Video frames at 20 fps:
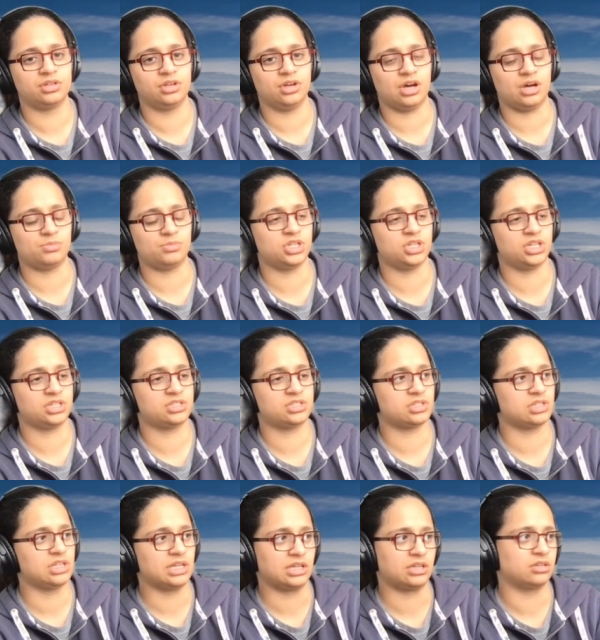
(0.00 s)

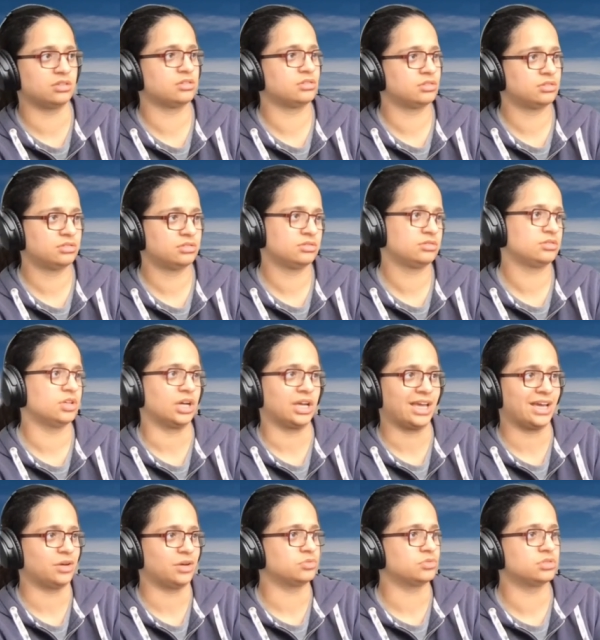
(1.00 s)
objects like
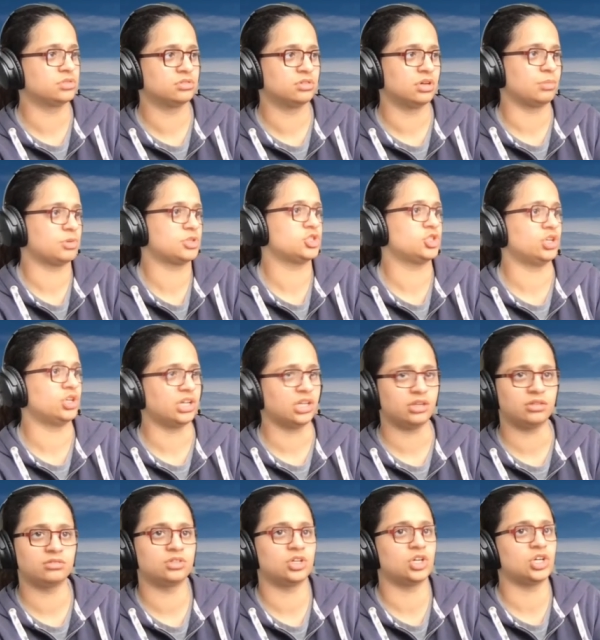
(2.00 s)
account,
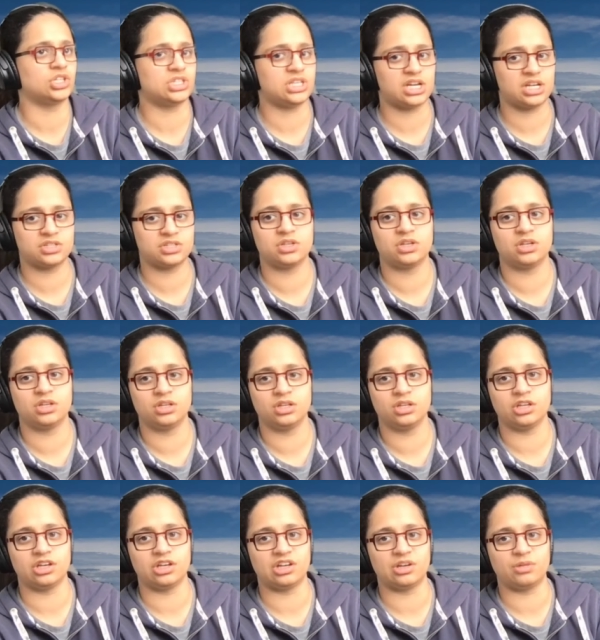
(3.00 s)
opportunity, contact.
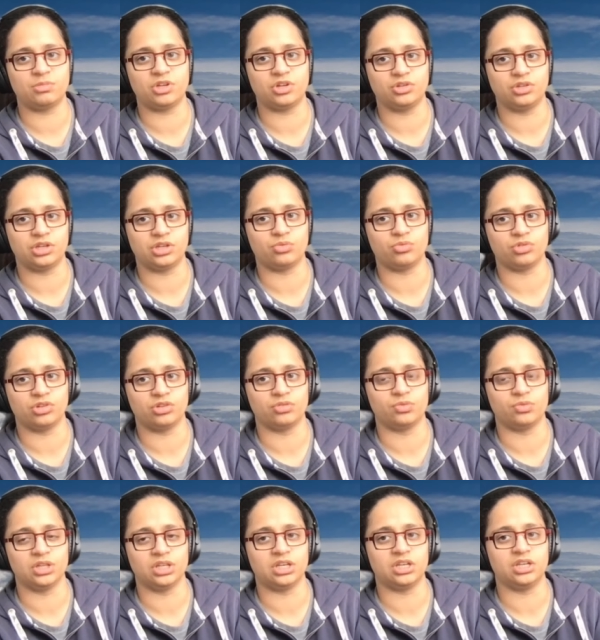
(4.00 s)
Um, you know, you can you can
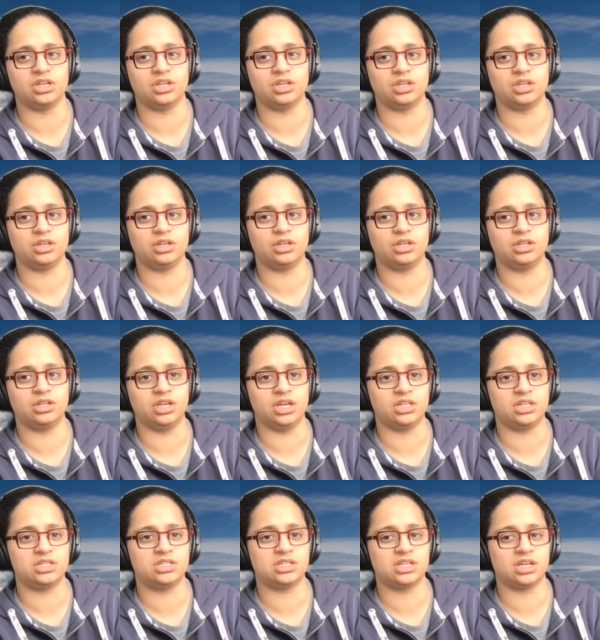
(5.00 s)
really
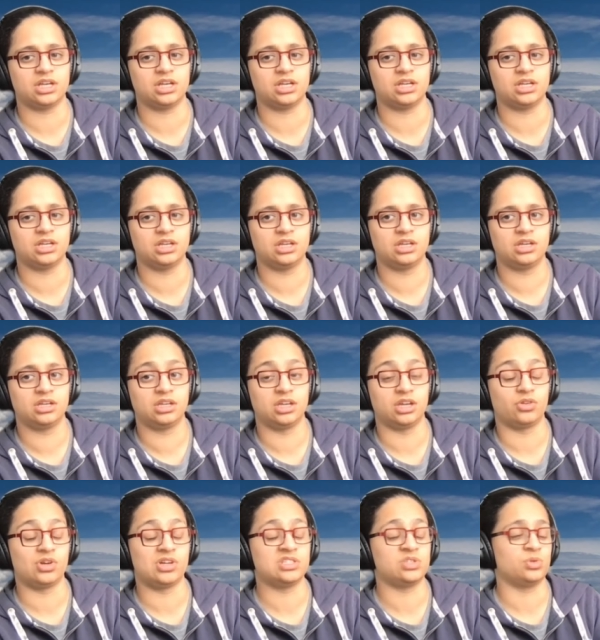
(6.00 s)
get uh,
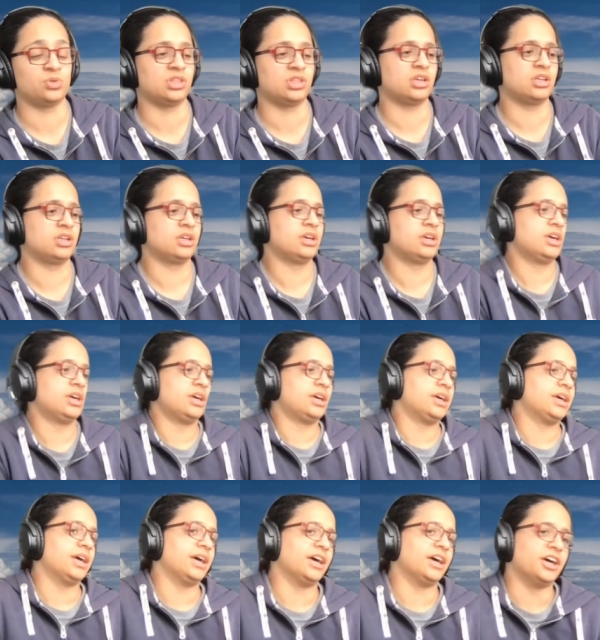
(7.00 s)
get crazy with it.
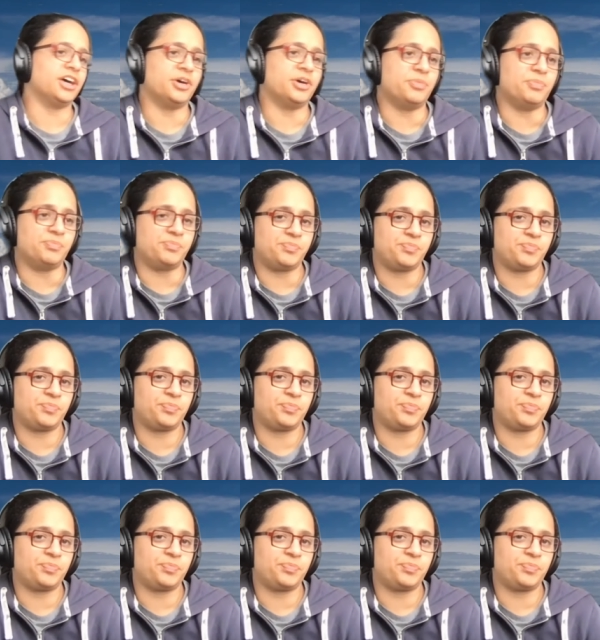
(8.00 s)
Um,